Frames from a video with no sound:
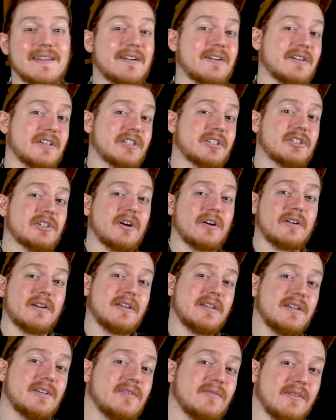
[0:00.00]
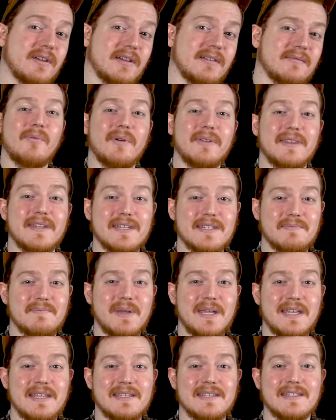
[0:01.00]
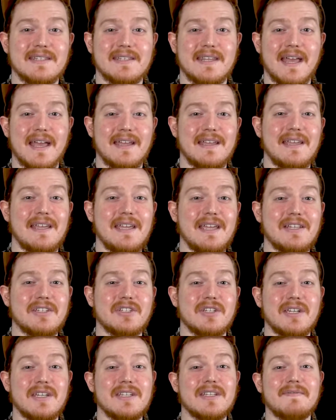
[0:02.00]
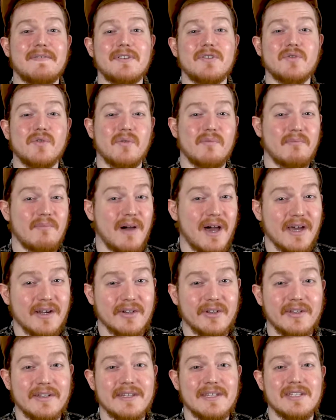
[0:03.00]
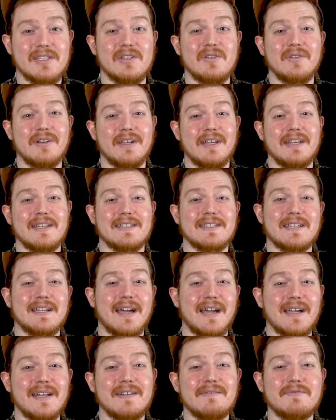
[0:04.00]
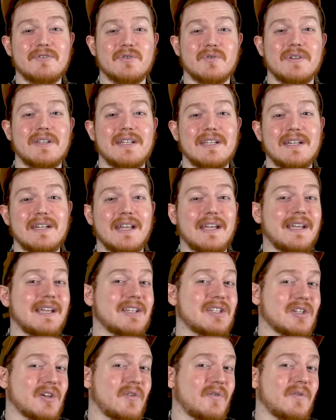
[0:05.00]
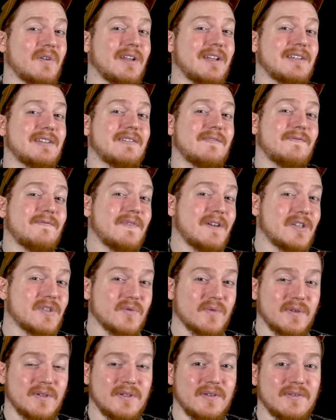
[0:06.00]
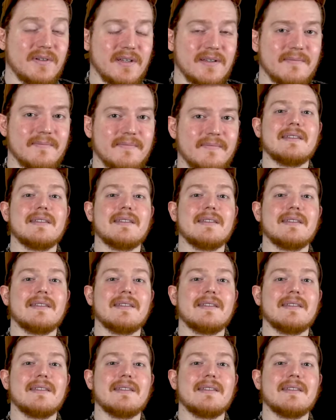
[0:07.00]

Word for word: they're a sharded unit. What this means is that each individual model in this unit is kind of treated like its own individual unit.